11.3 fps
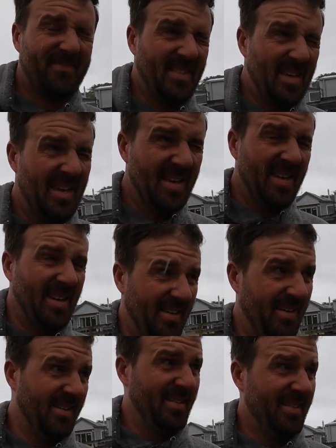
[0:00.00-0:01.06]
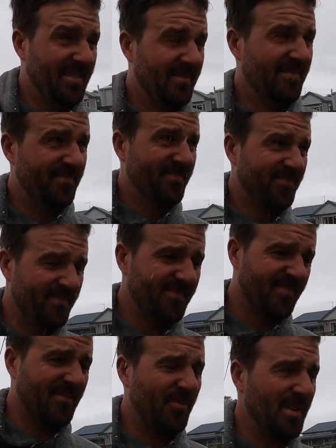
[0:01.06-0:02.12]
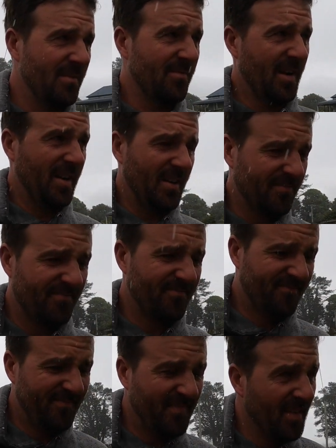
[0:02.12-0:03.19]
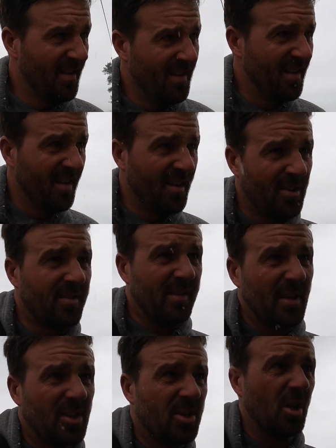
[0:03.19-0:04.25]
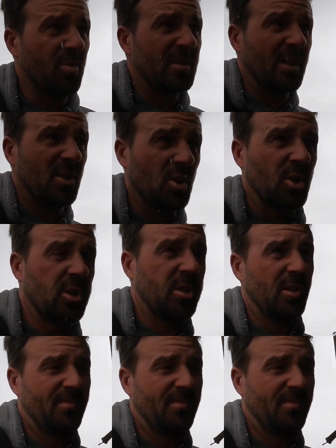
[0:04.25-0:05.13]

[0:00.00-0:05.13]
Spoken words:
Yeah, it's really raining. Seek shelter, Josh.